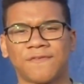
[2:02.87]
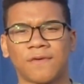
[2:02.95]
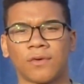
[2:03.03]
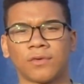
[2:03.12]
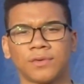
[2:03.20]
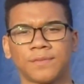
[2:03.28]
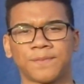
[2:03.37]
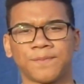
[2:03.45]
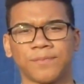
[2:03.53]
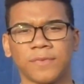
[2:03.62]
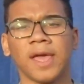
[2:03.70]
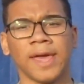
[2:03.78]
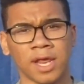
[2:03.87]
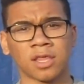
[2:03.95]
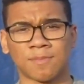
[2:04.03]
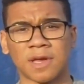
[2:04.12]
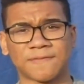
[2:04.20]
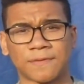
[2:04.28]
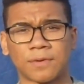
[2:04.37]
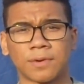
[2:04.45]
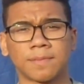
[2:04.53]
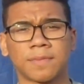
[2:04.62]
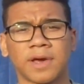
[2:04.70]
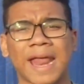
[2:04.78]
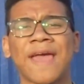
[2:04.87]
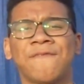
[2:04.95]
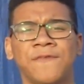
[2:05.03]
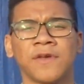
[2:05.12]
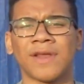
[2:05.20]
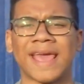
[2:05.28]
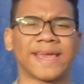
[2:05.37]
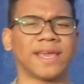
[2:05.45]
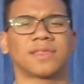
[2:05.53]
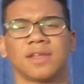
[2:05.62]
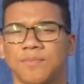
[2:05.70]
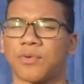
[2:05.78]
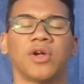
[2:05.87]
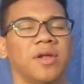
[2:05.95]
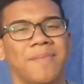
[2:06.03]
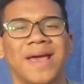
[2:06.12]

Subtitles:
phone. It is my phone, but I feel like it's an important